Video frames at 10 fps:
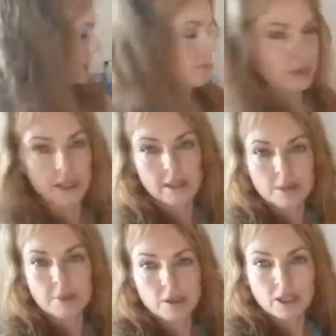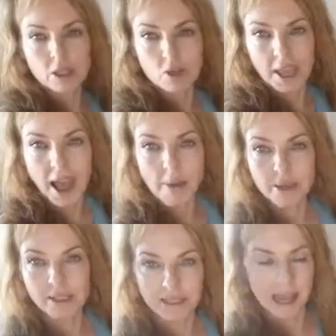completely building new
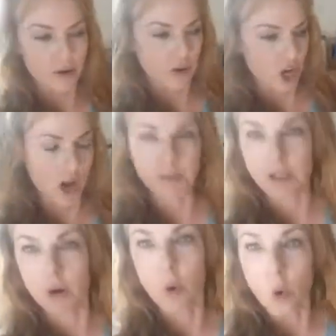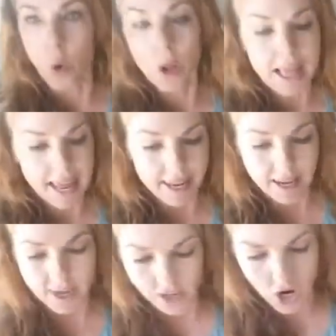cabinets, countertops, the whole
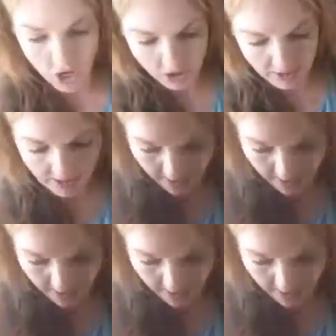9 yards.